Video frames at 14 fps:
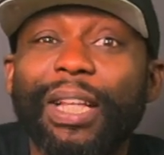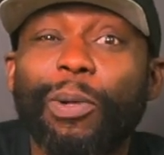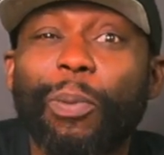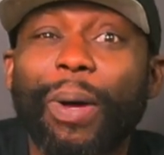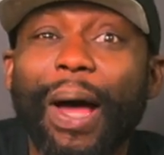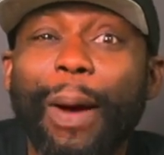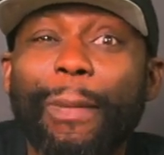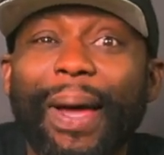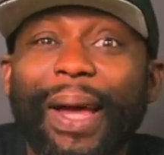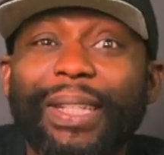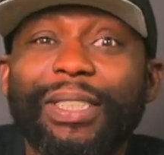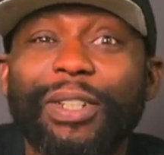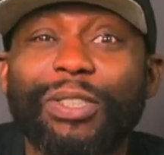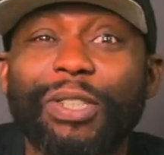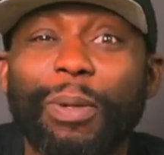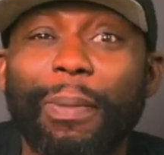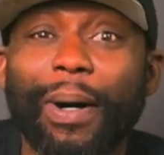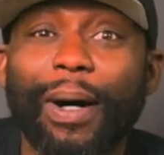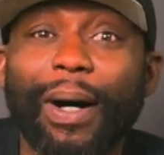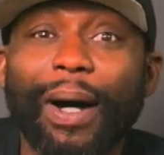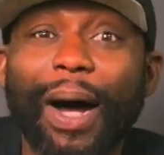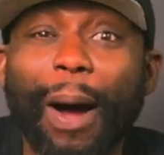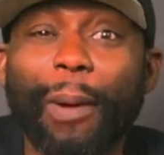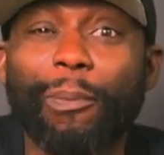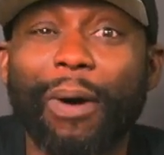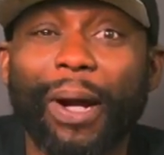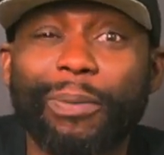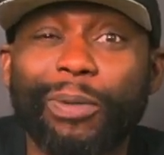her where I'm at. She gonna tell me about, I'm
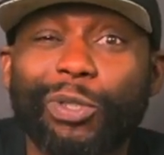right up the